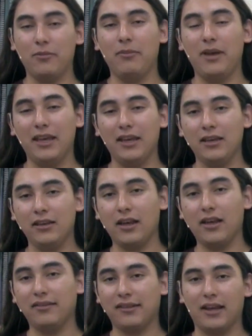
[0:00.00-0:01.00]
making
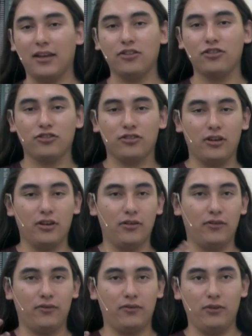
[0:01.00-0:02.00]
a sketch
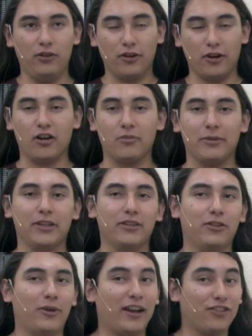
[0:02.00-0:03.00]
of your garment
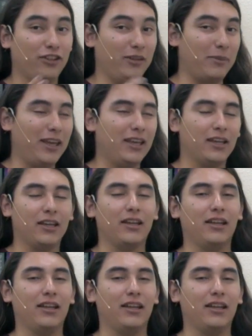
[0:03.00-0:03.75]
to actually making it,